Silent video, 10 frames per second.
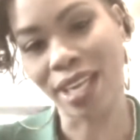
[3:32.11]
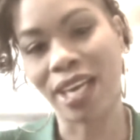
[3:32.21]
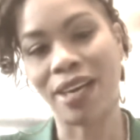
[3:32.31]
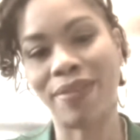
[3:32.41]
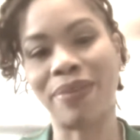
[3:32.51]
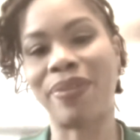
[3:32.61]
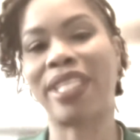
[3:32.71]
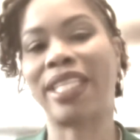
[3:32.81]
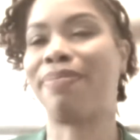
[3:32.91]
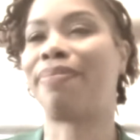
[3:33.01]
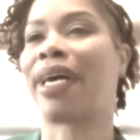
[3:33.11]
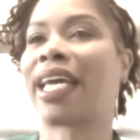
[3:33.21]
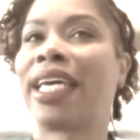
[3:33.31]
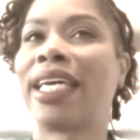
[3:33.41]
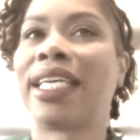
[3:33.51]
Went with it. My
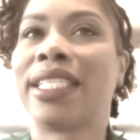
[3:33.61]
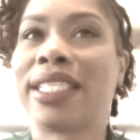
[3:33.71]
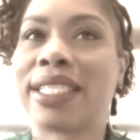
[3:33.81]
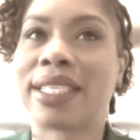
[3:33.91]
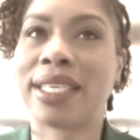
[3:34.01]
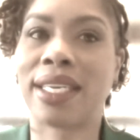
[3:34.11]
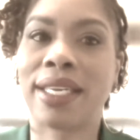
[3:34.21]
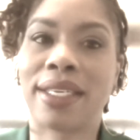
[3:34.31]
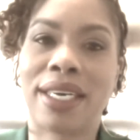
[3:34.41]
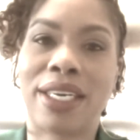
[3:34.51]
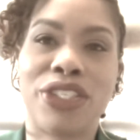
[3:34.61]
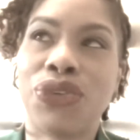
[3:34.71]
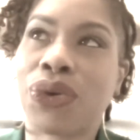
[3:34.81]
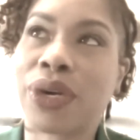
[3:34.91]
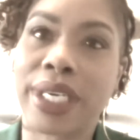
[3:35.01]
kids
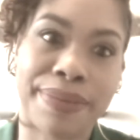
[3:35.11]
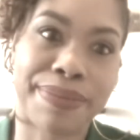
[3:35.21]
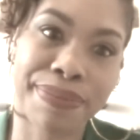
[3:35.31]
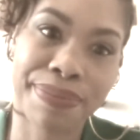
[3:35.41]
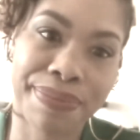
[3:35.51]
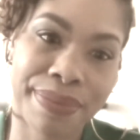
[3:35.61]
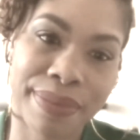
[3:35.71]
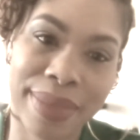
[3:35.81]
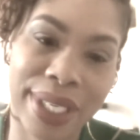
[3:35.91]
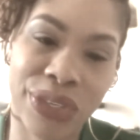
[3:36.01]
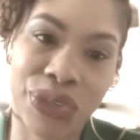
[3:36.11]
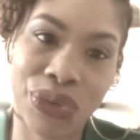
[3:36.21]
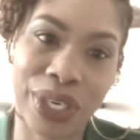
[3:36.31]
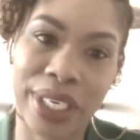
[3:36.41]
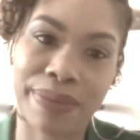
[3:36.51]
adored him.
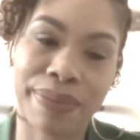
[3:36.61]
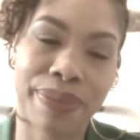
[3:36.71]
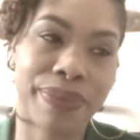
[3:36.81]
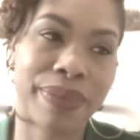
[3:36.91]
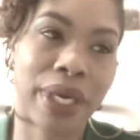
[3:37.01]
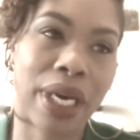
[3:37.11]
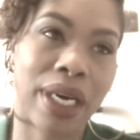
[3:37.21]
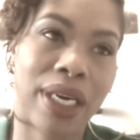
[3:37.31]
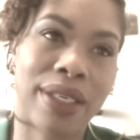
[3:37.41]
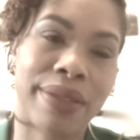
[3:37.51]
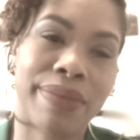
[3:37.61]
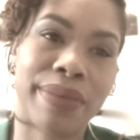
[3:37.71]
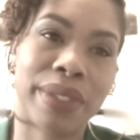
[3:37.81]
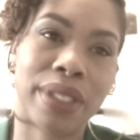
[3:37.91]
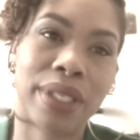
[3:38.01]
Adored him. And
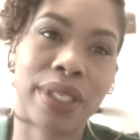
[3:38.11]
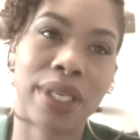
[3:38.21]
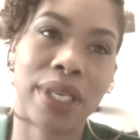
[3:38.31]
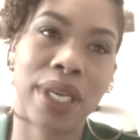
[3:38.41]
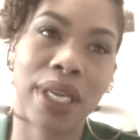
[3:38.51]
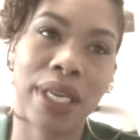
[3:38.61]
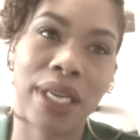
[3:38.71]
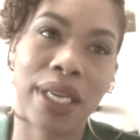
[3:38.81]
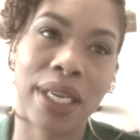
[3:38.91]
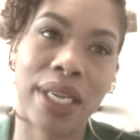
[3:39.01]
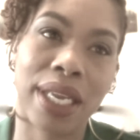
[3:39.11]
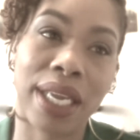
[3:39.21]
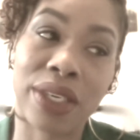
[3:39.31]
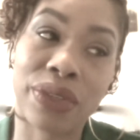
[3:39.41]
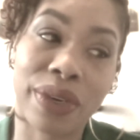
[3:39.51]
he
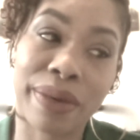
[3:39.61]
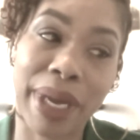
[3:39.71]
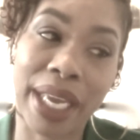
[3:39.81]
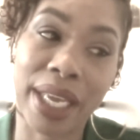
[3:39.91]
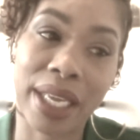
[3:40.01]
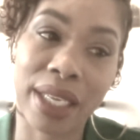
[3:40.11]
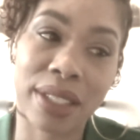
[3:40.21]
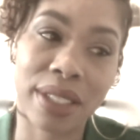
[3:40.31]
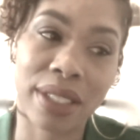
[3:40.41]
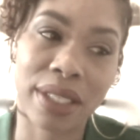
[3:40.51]
adored my kids.